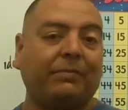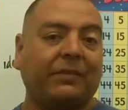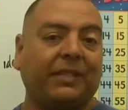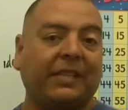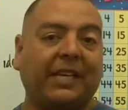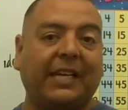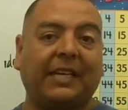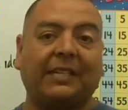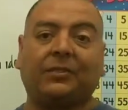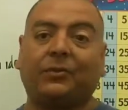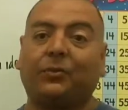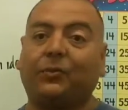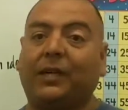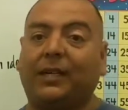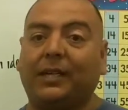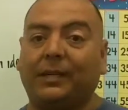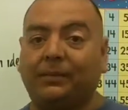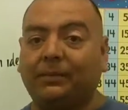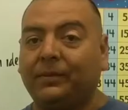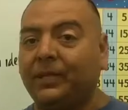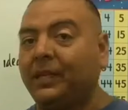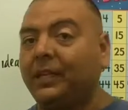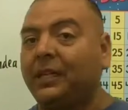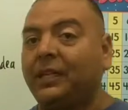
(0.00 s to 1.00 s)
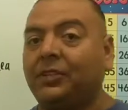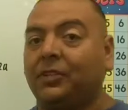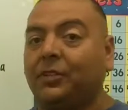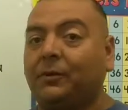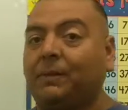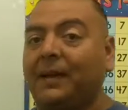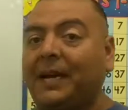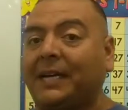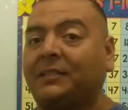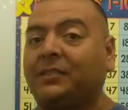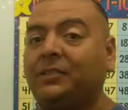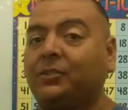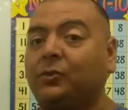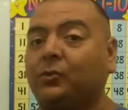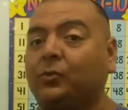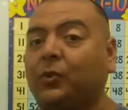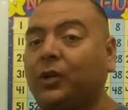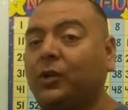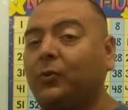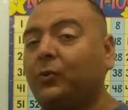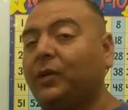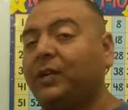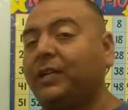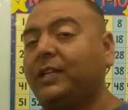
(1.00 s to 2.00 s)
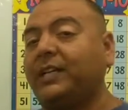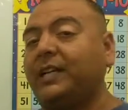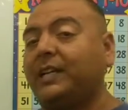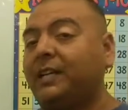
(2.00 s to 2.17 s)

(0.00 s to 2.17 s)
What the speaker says: and guess what? They're back to square one.